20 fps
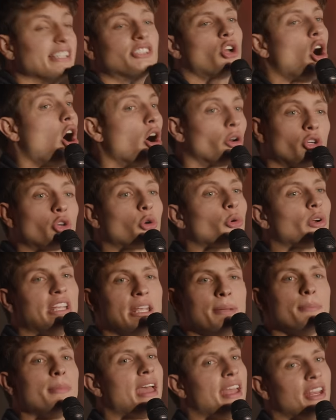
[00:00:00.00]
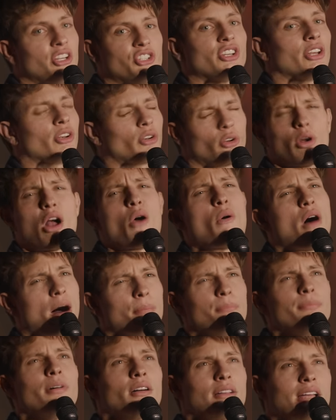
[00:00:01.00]
it's called cremation. Grow
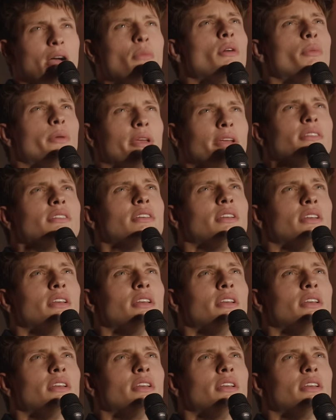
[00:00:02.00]
up, okay? We'll be.